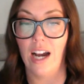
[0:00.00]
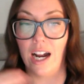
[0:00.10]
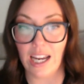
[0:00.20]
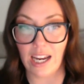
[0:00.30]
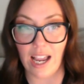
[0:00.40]

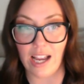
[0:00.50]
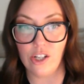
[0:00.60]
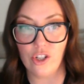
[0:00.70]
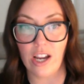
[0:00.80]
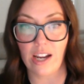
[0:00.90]
cutting
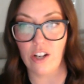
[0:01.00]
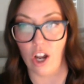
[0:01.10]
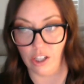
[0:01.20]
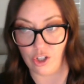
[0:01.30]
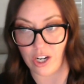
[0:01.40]
edge
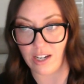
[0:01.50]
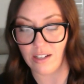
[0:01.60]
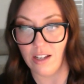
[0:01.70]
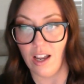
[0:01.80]
technology,